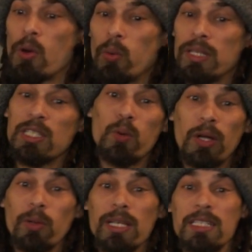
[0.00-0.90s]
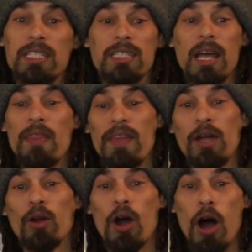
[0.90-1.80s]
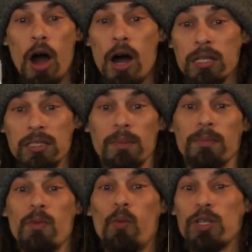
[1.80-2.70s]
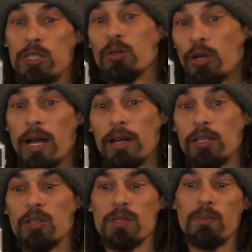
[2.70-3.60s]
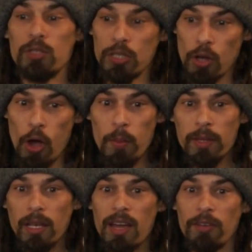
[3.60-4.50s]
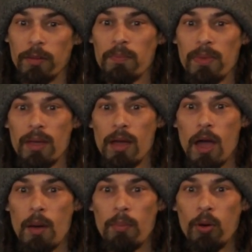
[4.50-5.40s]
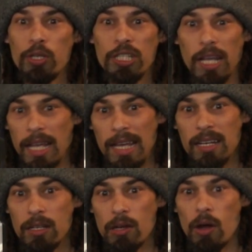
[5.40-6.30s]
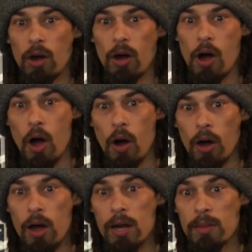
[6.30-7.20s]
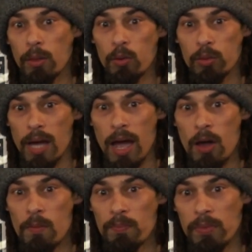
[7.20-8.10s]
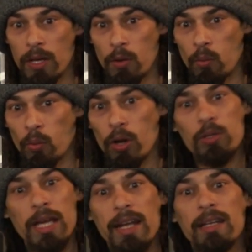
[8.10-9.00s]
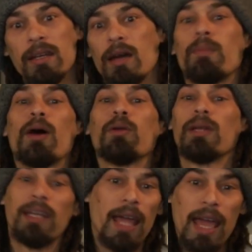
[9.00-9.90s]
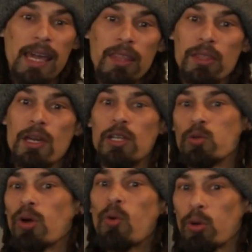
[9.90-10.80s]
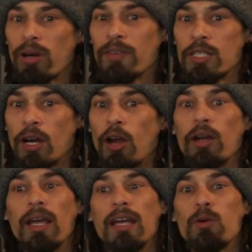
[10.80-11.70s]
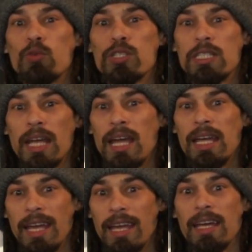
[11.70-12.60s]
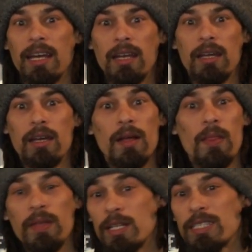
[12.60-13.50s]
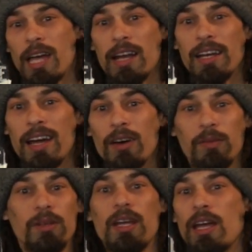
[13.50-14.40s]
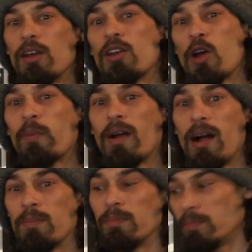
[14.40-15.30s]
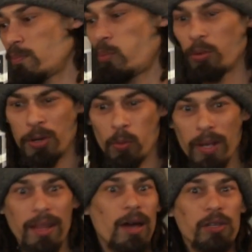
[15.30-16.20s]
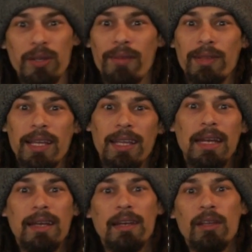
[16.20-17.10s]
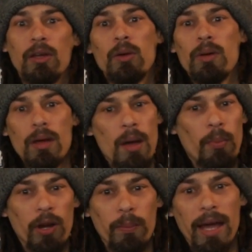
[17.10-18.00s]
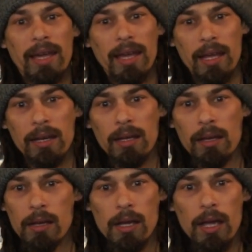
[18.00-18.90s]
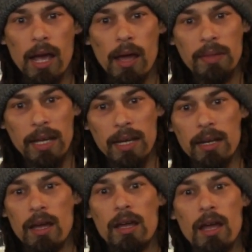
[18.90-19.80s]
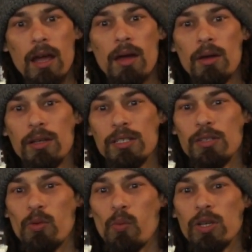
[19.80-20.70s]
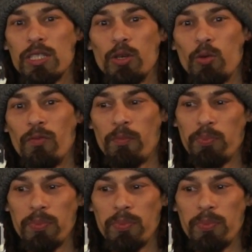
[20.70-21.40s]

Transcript: With these quick releases, they are awesome once you learn how to use them. Just open the lever, push in on the little dial, rotate it about 1/8 to 1/4 of a turn, and it will stay in. Then you slide it out, no problem. Pull your wheel out, do everything you need to do, put it back in, and then once you've